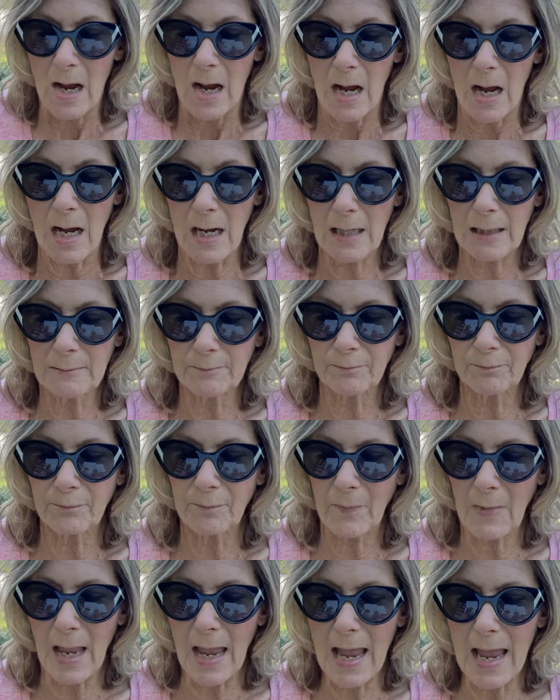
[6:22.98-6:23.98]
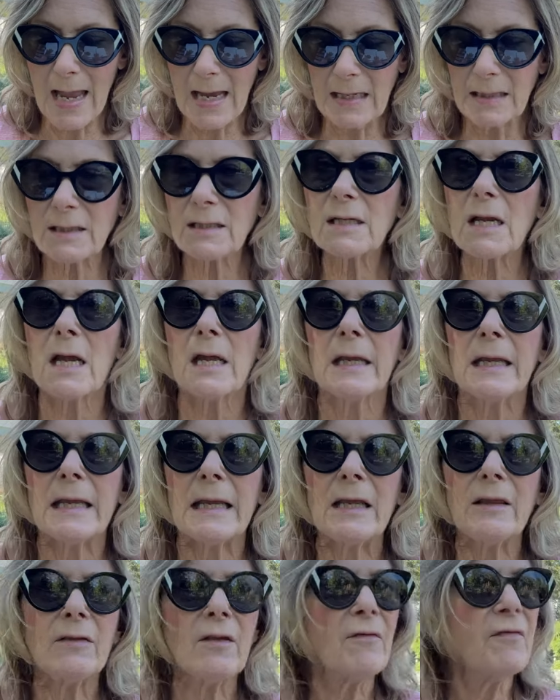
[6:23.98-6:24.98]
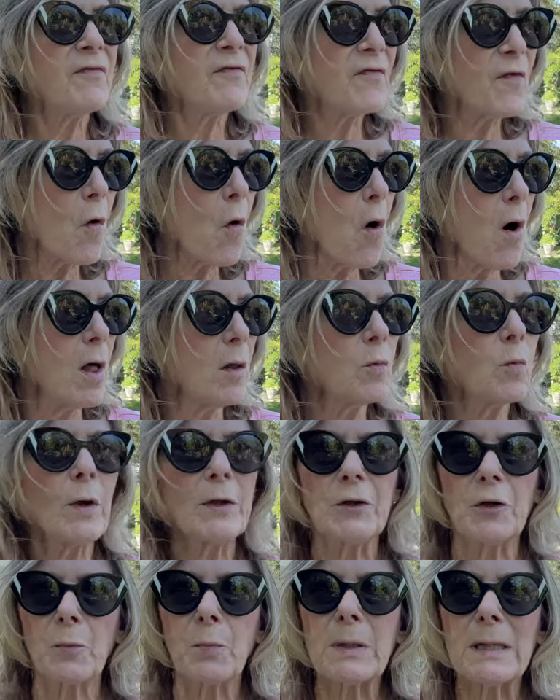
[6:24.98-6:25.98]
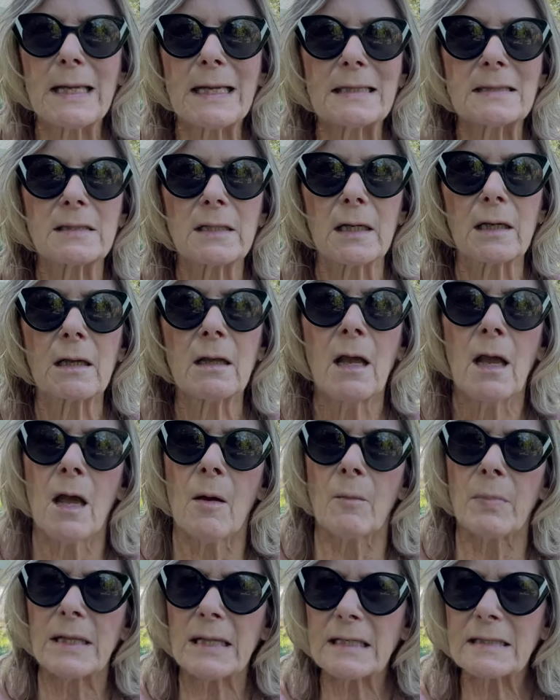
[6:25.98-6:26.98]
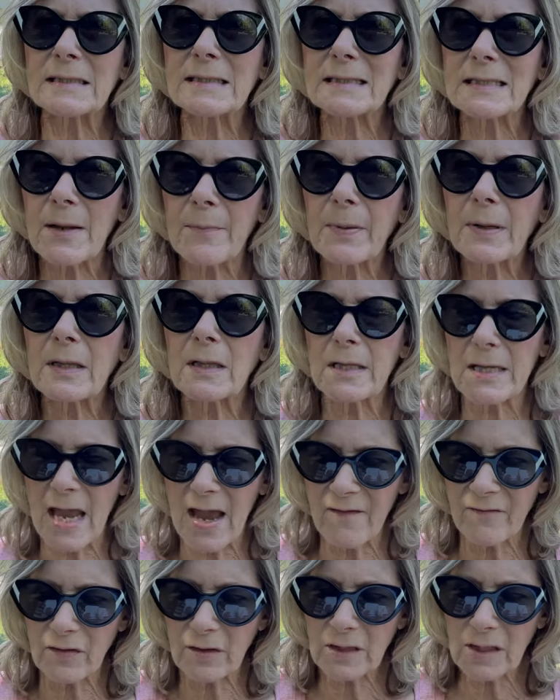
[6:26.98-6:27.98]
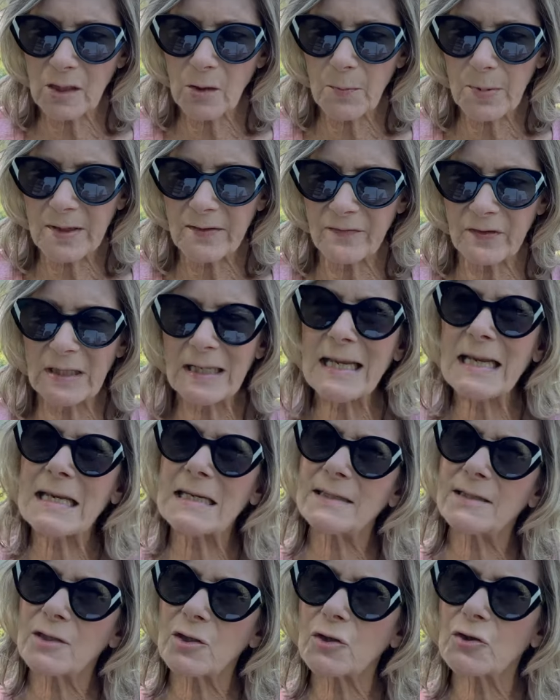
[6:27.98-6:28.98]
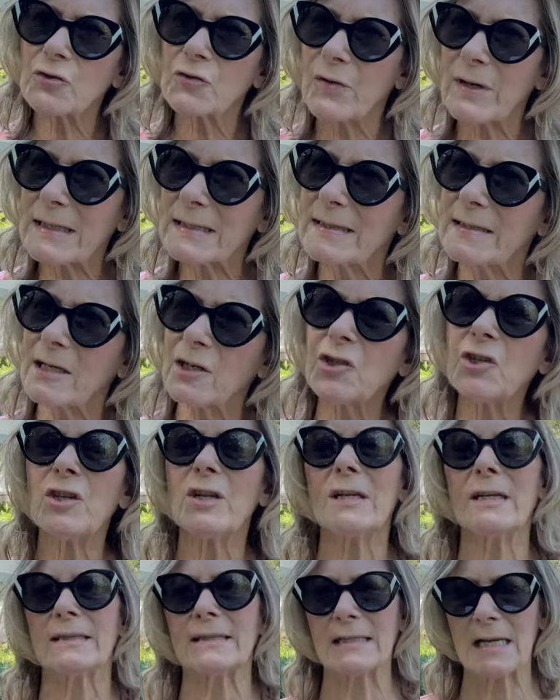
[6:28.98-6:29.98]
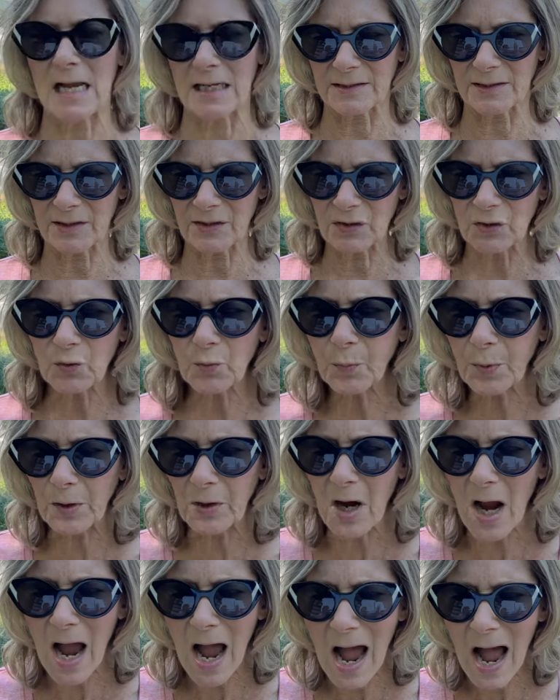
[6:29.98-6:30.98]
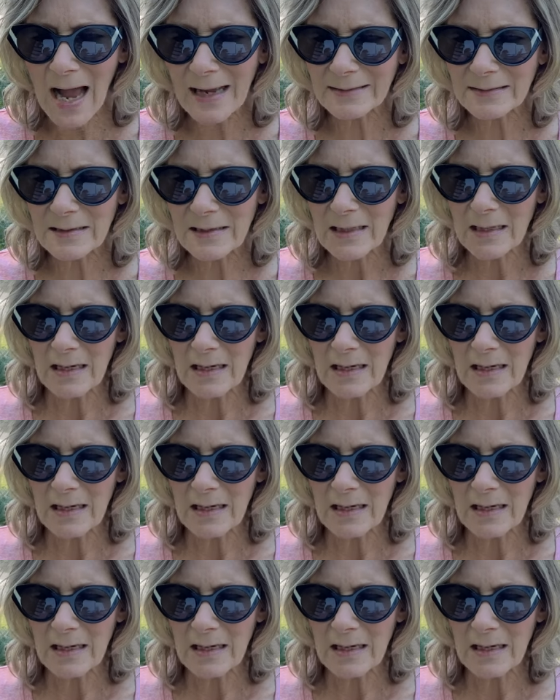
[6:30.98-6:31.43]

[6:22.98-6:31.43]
Um, and in the fall, when you're planting, plants typically have a little bit of an easier transition. It's not super hot,